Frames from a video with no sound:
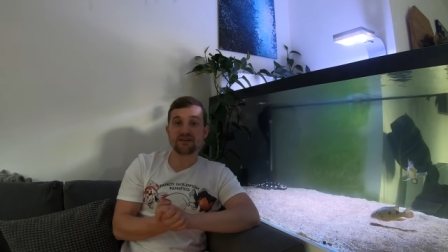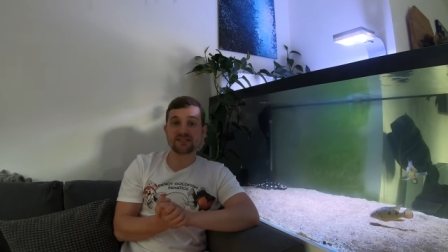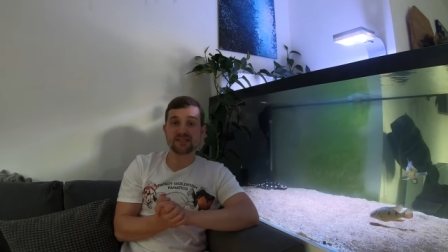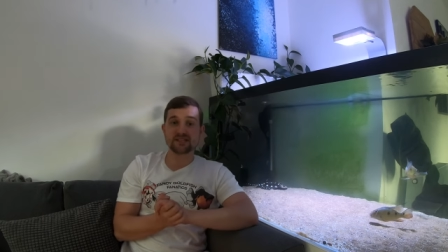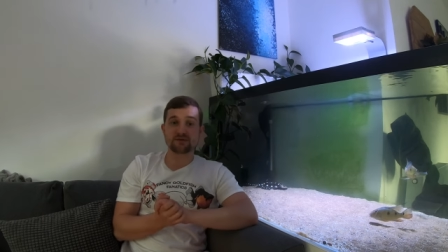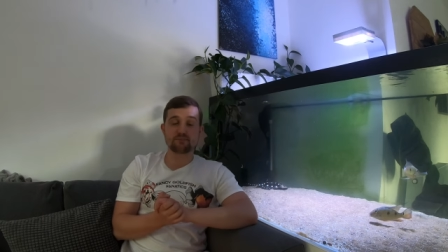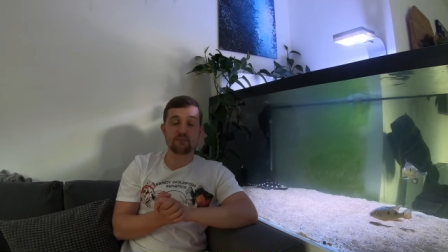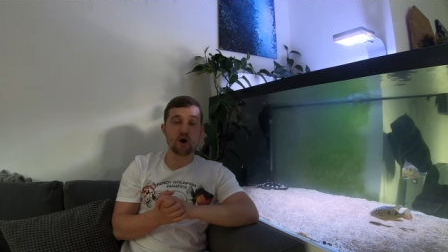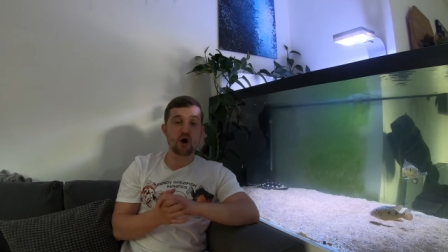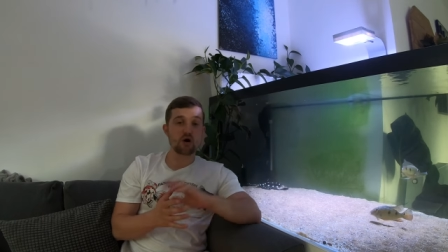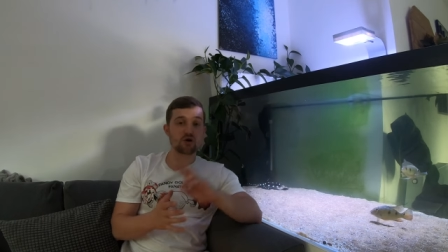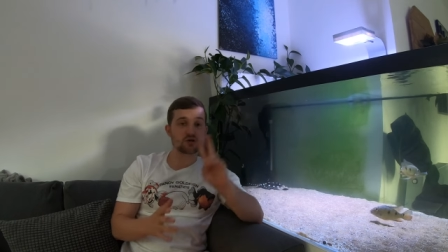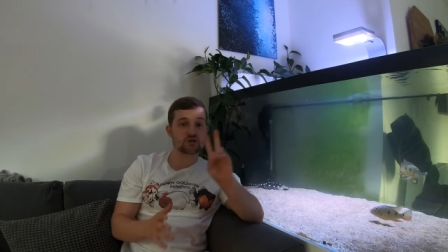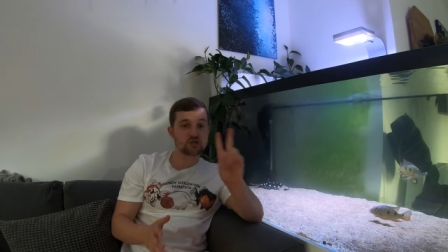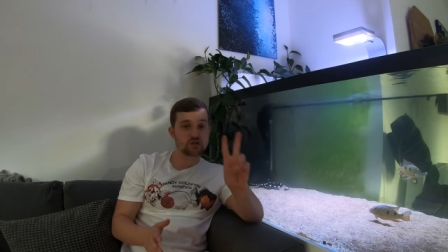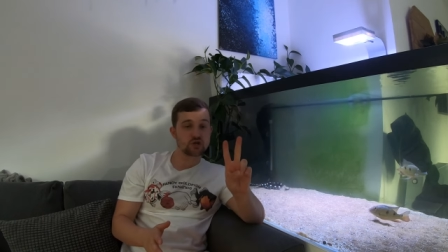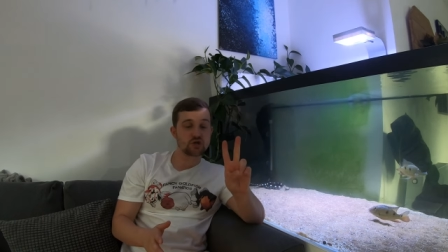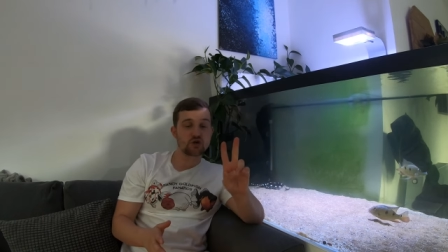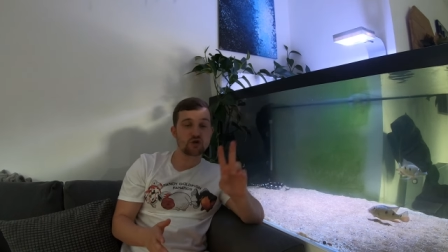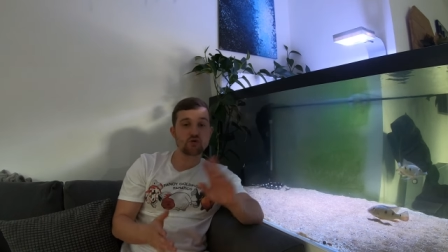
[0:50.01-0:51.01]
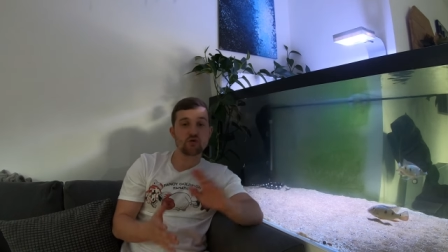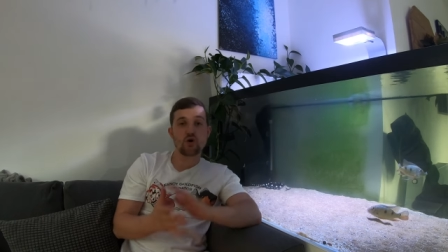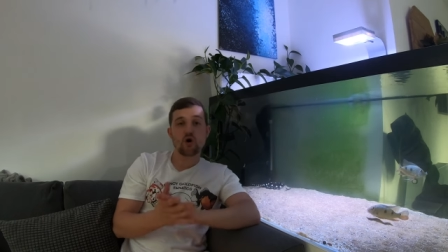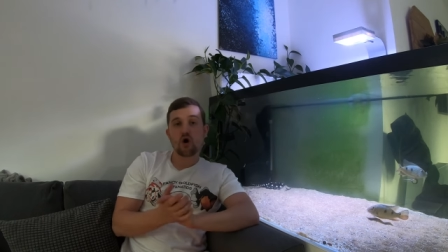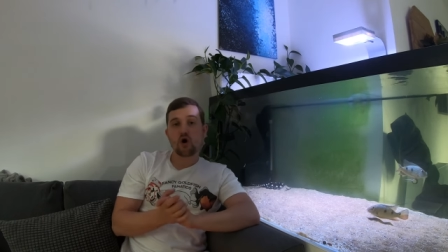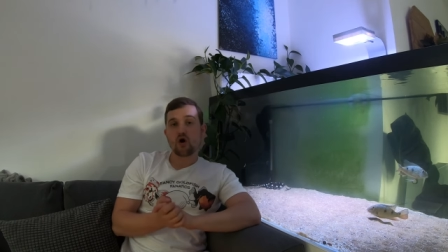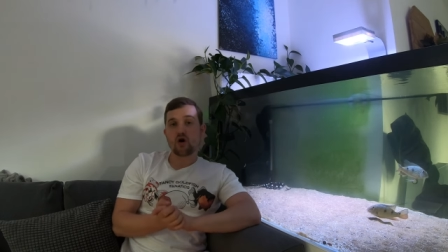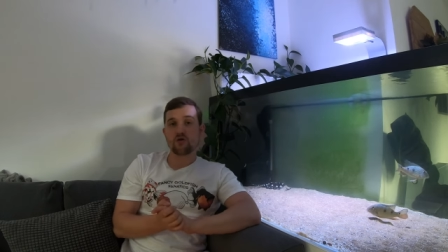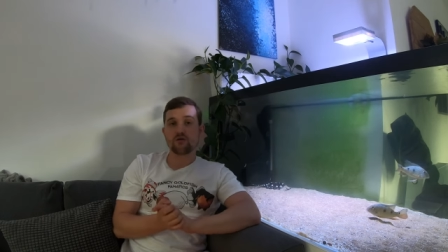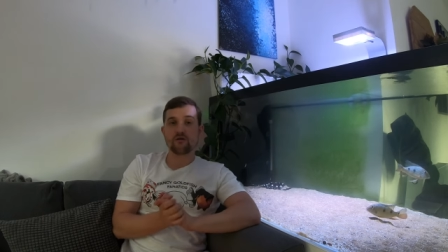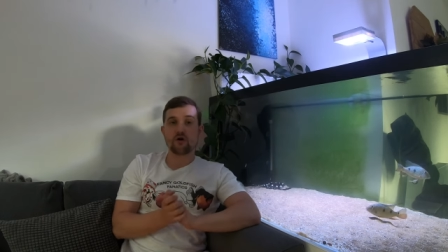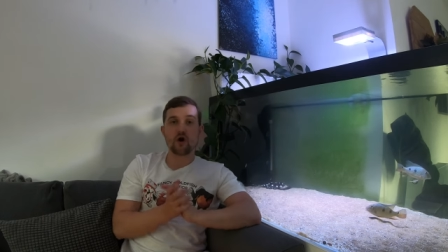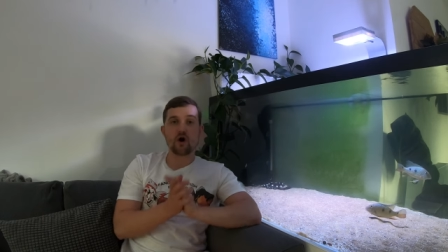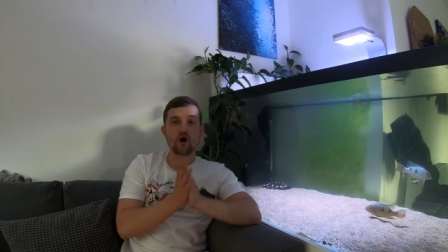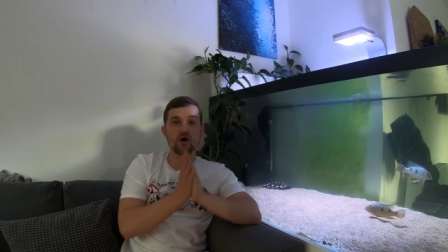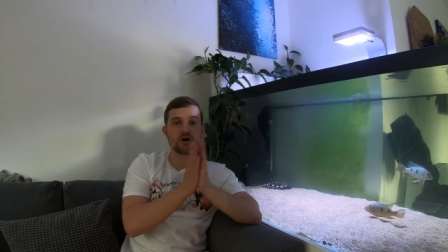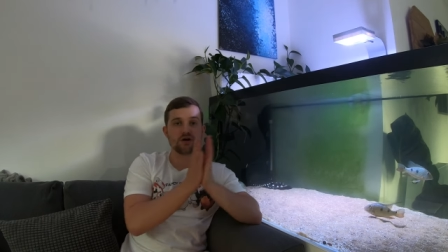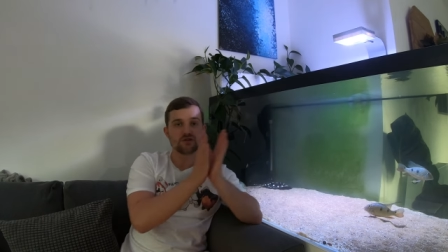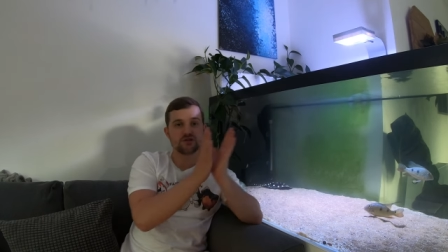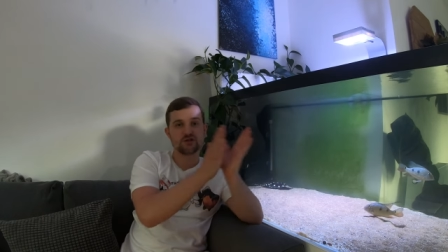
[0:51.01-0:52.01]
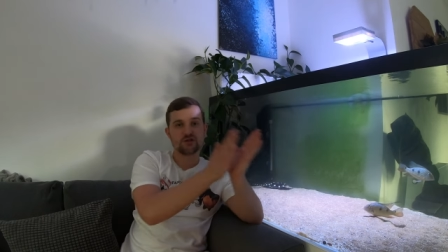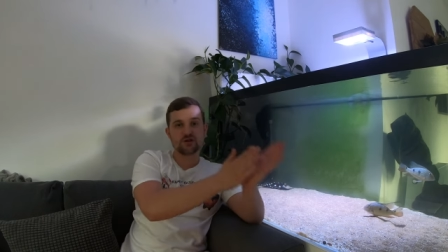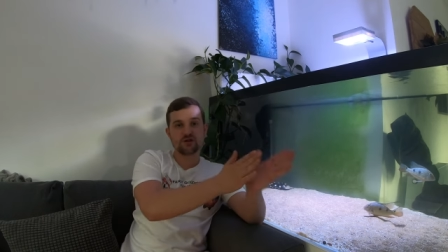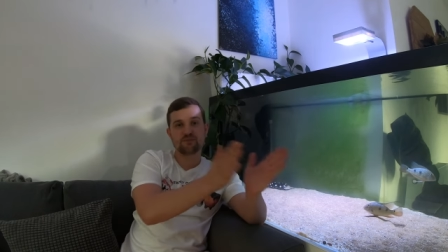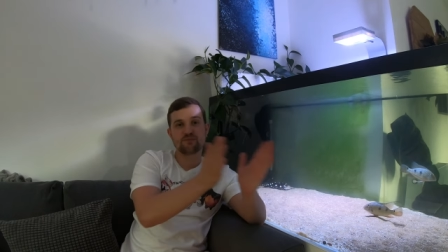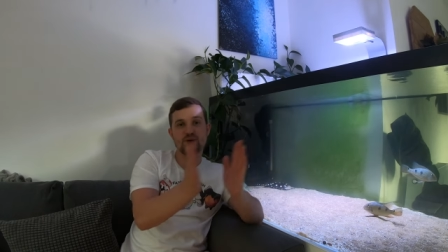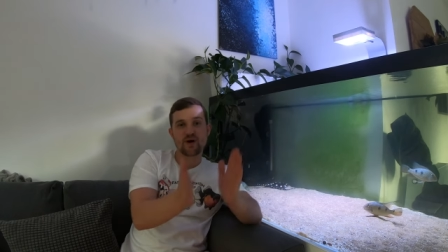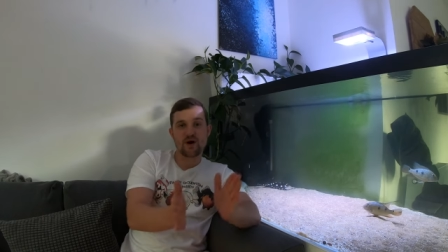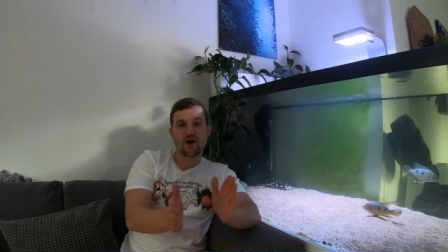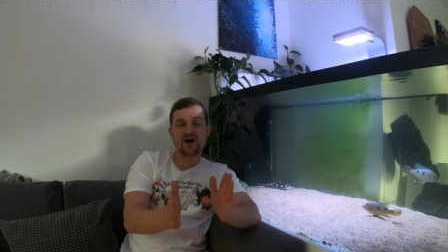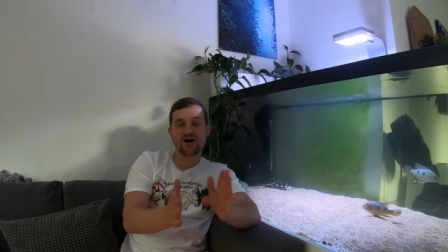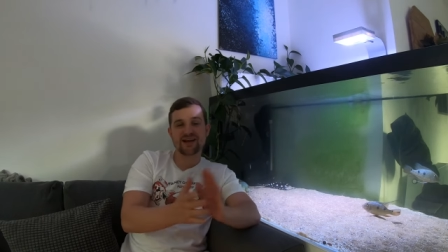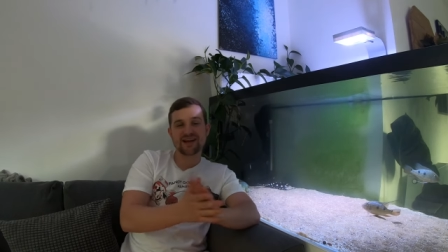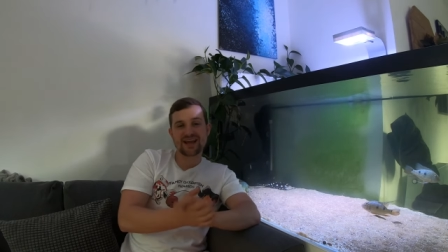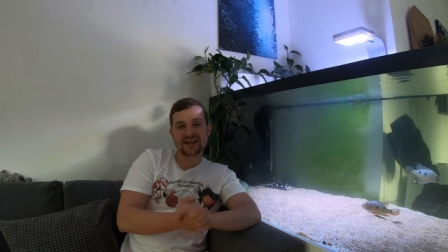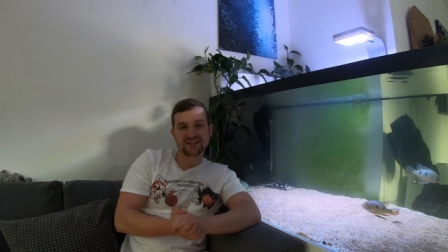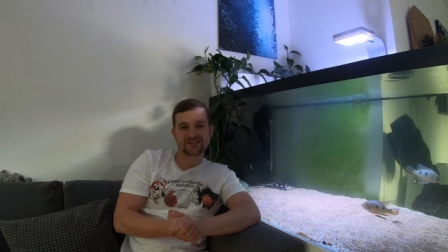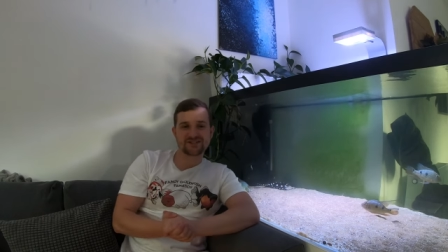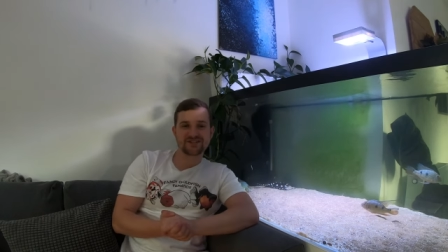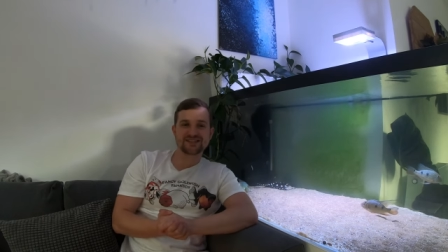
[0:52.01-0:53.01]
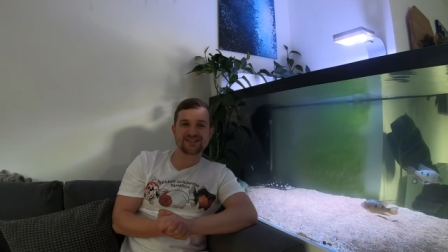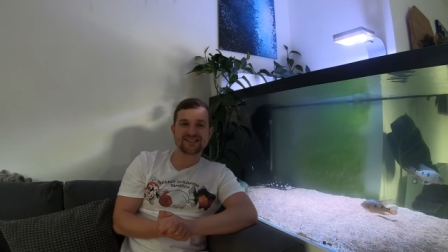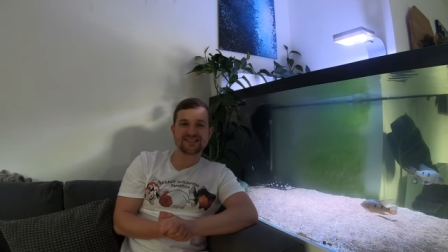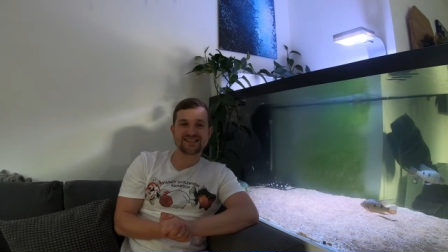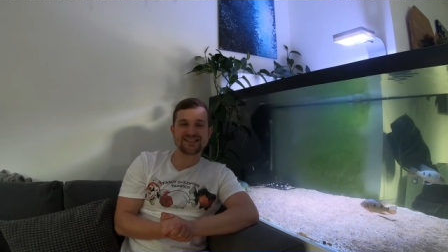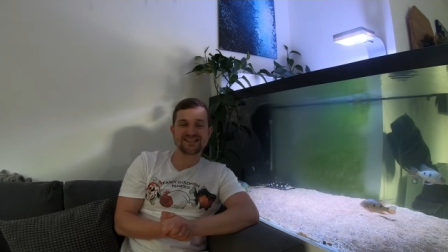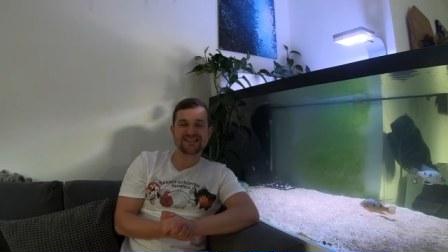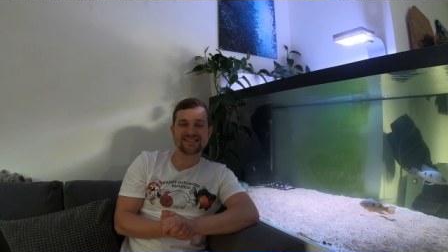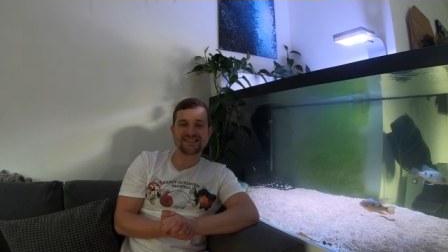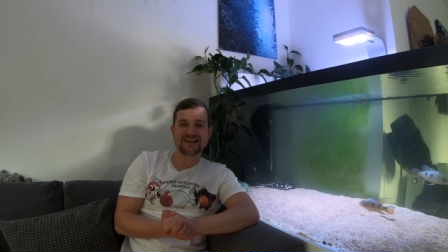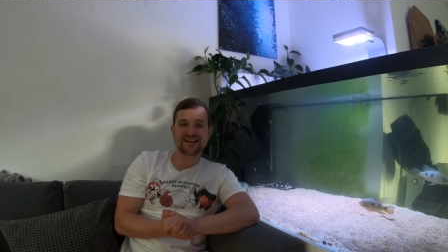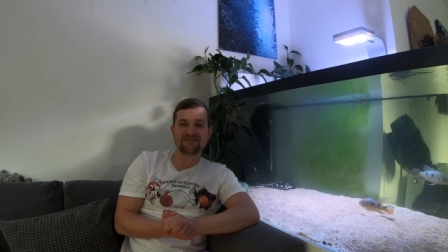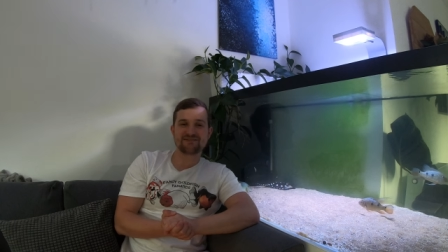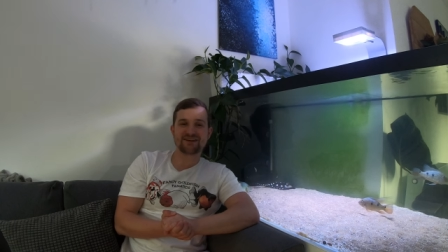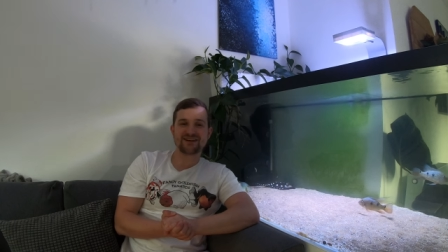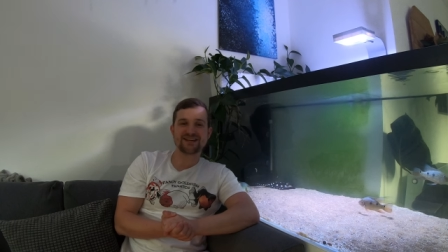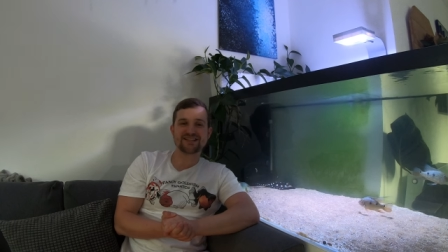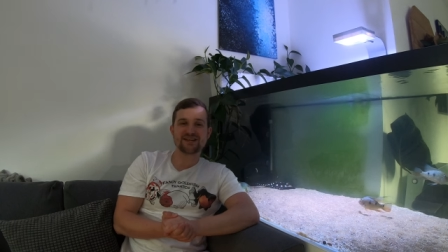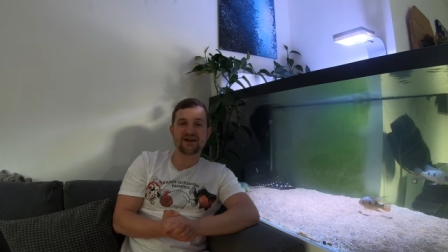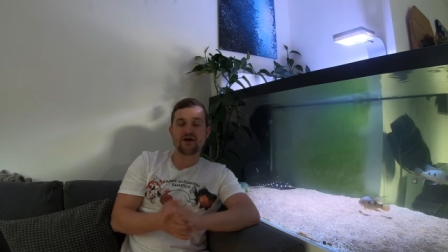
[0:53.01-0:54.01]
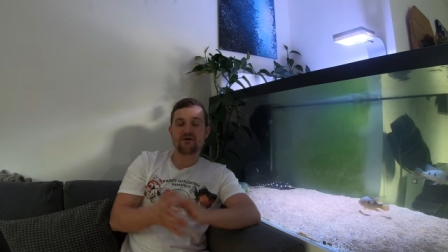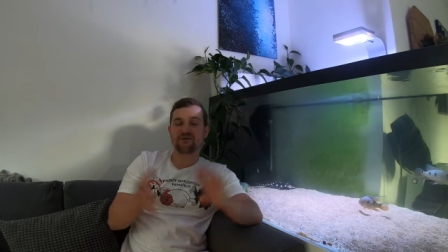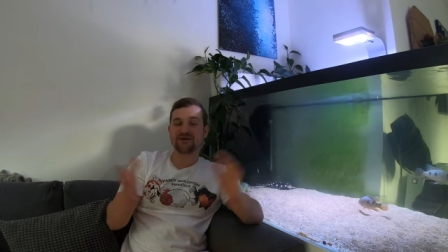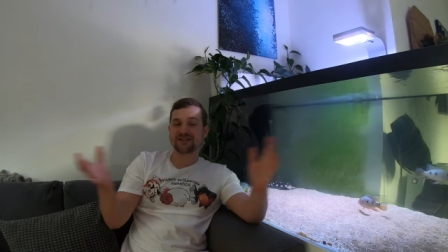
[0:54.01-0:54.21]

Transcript: this is part two of our two-part electricity series,